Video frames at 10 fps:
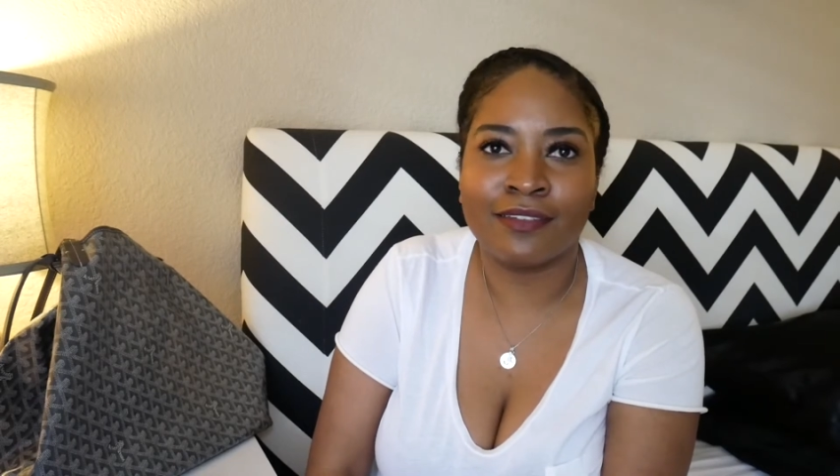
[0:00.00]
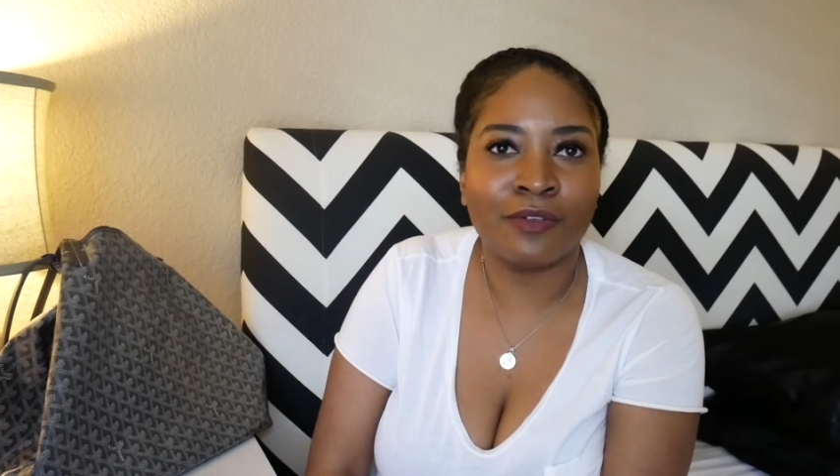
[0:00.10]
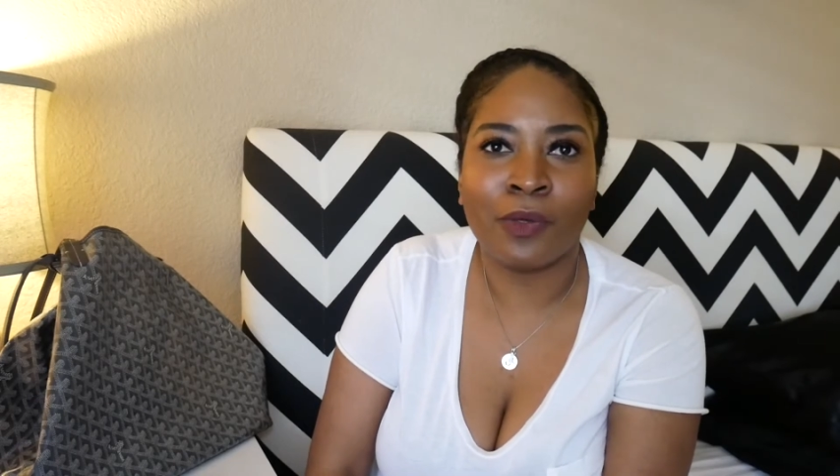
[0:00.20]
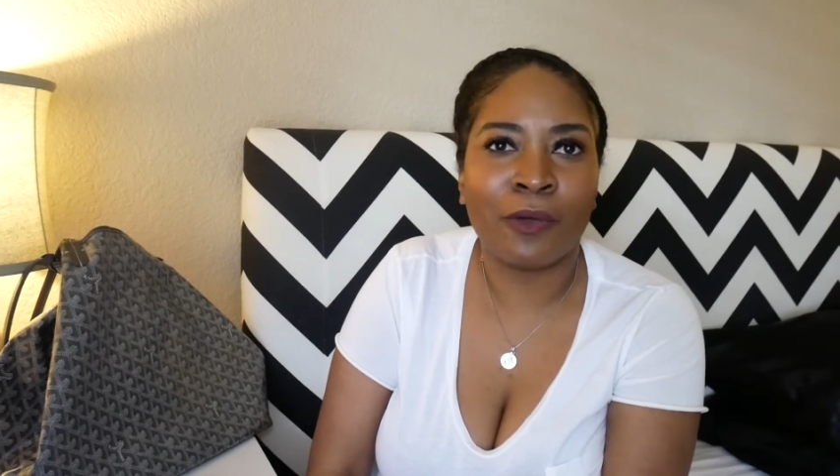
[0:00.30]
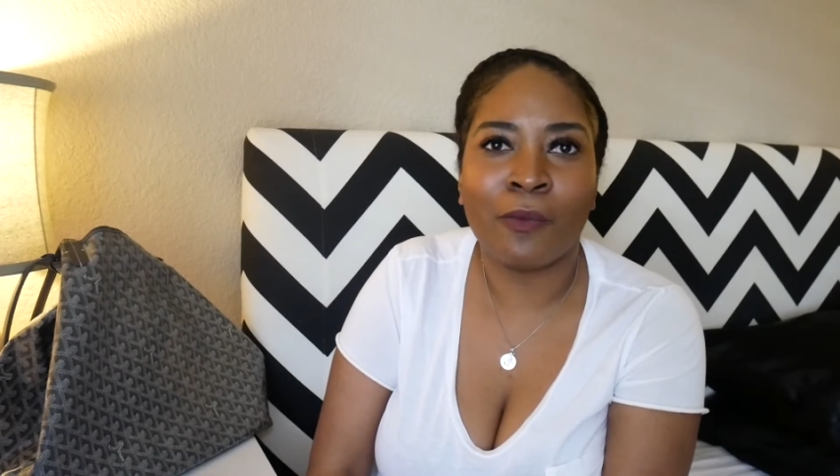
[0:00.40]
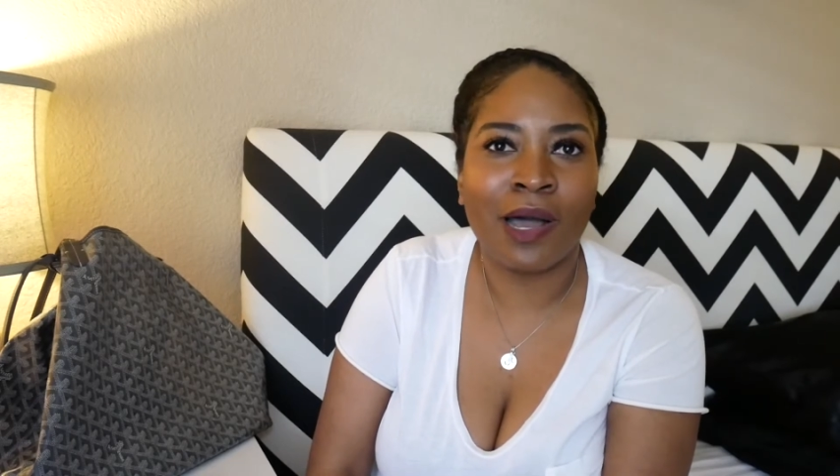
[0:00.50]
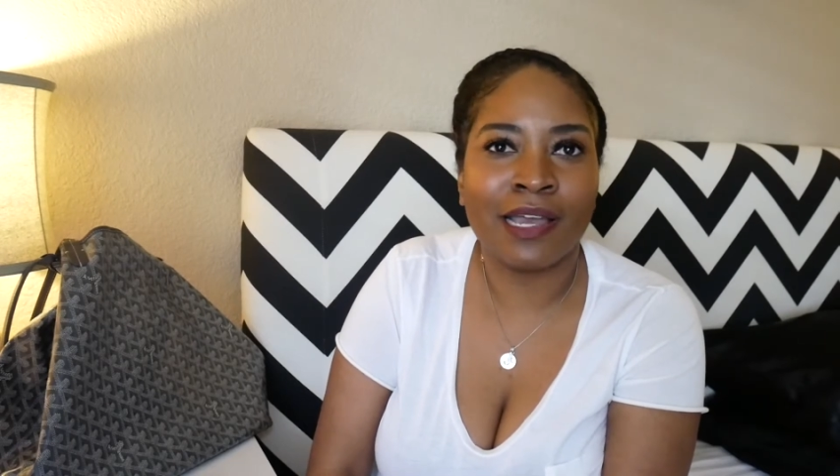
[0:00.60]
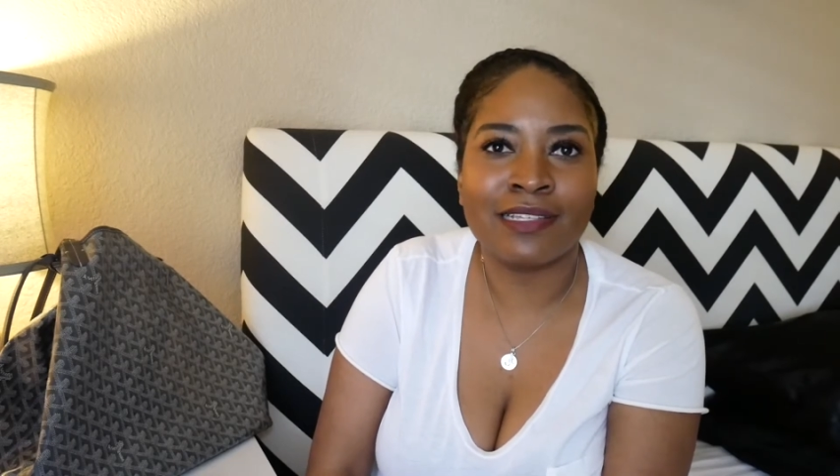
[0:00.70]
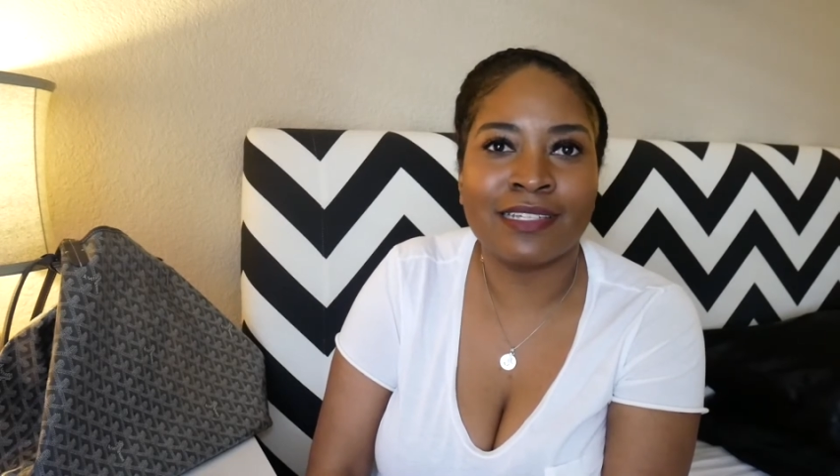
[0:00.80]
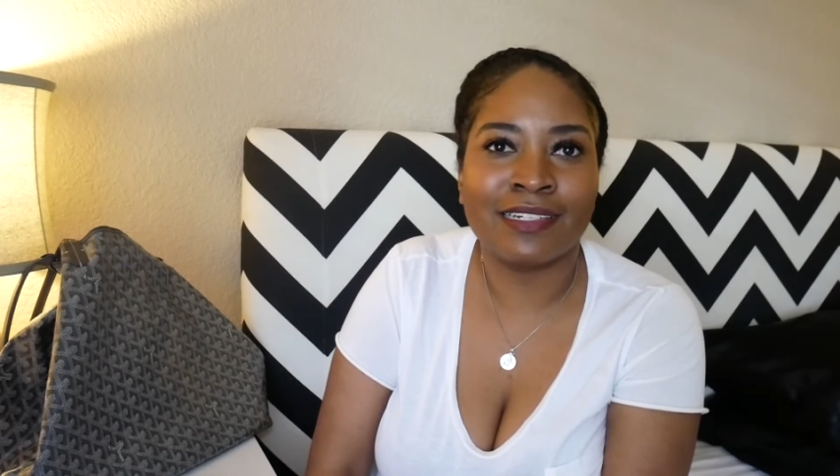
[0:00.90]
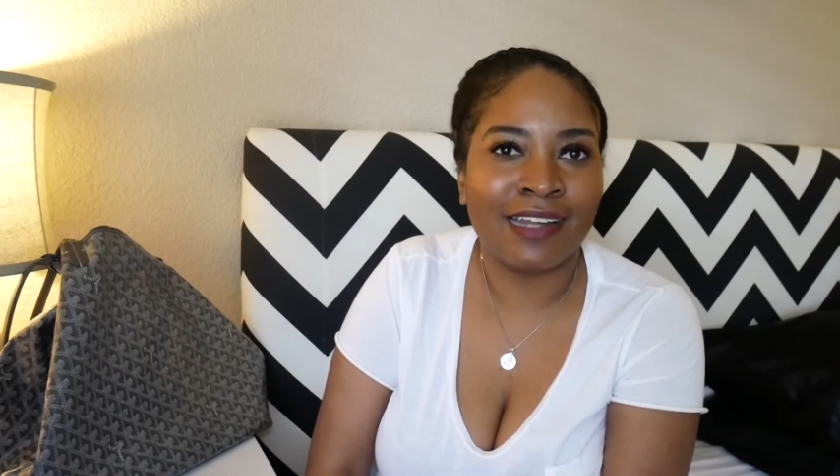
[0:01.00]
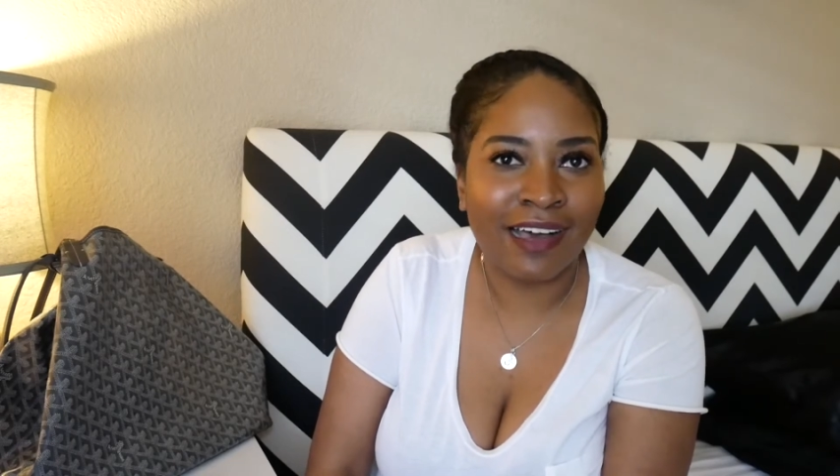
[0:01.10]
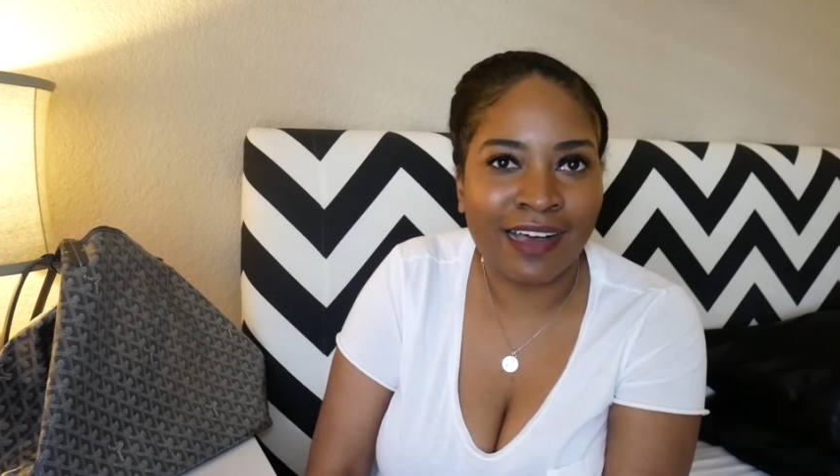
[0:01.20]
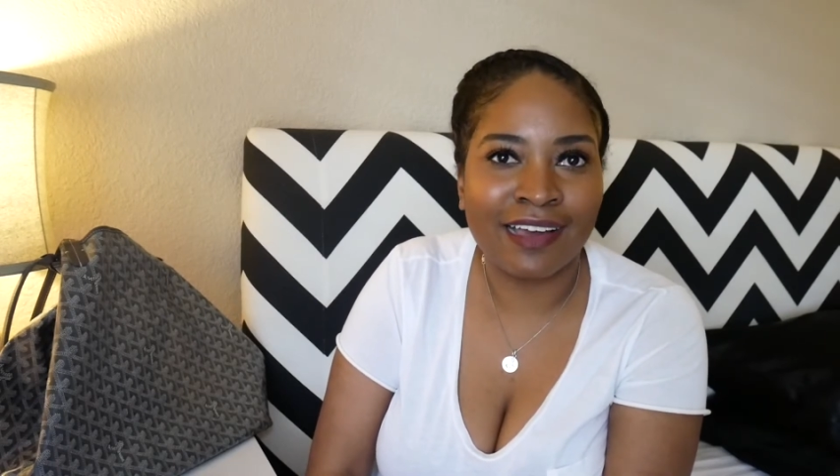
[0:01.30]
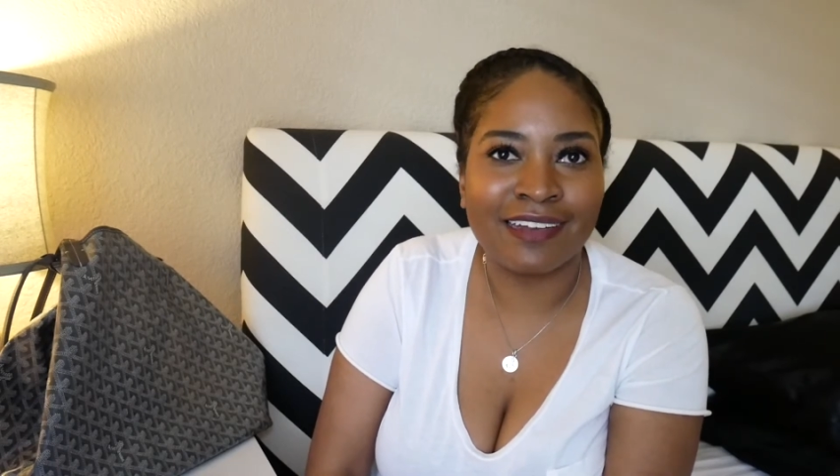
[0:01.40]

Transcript: why is it not?